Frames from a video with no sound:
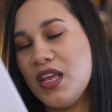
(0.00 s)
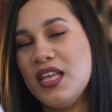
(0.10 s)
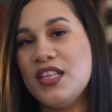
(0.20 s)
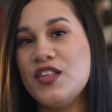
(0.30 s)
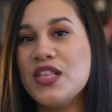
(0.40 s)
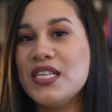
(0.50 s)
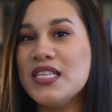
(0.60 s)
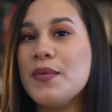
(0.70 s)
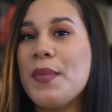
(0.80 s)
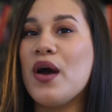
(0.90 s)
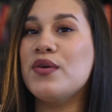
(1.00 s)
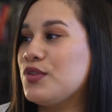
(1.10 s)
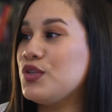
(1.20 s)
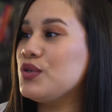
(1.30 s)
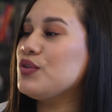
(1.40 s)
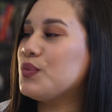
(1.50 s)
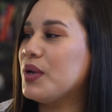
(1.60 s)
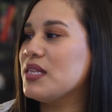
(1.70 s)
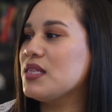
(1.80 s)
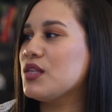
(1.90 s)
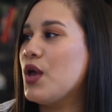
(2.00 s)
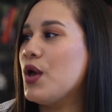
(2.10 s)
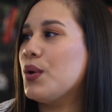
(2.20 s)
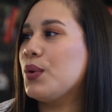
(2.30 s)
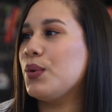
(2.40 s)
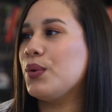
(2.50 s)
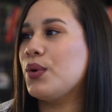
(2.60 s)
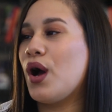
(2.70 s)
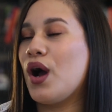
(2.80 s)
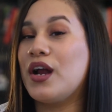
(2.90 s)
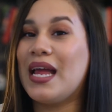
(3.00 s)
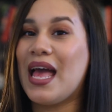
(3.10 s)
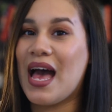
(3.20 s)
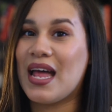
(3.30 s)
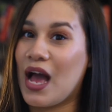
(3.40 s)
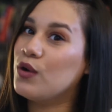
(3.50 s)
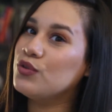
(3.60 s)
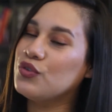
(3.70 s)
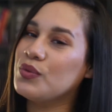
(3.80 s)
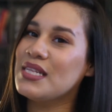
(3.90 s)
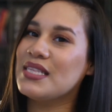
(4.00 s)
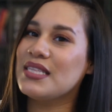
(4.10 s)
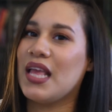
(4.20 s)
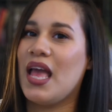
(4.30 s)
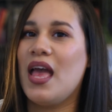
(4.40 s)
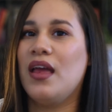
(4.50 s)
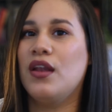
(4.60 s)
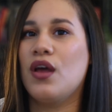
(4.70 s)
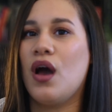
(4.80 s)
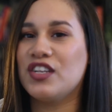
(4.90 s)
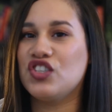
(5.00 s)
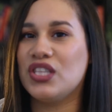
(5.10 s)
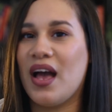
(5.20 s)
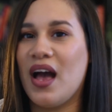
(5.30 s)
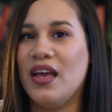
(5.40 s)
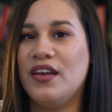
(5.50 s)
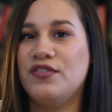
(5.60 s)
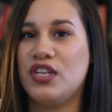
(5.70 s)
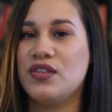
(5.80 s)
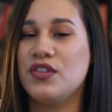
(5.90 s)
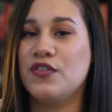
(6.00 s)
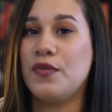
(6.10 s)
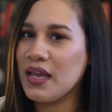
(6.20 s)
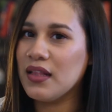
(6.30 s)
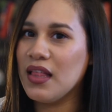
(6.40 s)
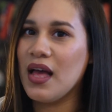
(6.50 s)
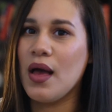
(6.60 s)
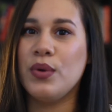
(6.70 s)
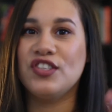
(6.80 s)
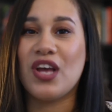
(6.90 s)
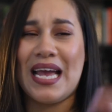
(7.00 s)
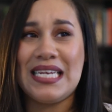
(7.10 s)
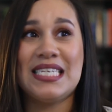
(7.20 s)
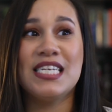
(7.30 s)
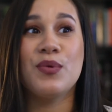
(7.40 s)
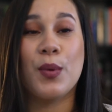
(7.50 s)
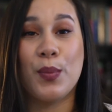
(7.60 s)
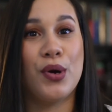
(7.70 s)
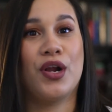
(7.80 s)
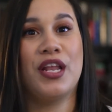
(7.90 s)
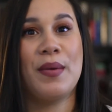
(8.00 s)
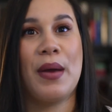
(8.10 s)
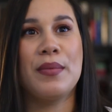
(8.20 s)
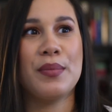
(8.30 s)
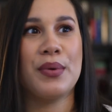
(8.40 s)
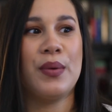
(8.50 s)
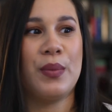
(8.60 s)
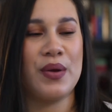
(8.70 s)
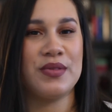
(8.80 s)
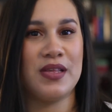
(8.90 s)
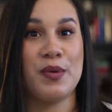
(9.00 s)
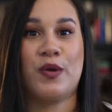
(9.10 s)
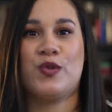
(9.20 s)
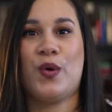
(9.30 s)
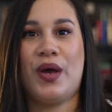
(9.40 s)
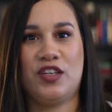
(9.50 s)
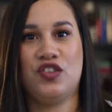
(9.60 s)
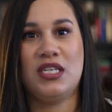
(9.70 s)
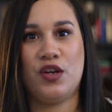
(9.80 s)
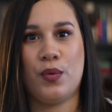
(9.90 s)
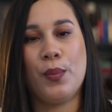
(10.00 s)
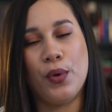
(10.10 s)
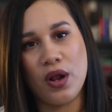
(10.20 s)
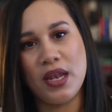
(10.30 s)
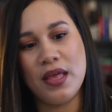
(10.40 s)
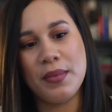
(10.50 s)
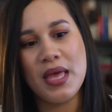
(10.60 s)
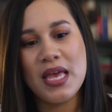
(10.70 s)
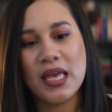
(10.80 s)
So this is about two twins who are at Auschwitz and catch the eye of Joseph Mengele, which I did a report on him. I remember when I was in middle school, I actually did a report on him.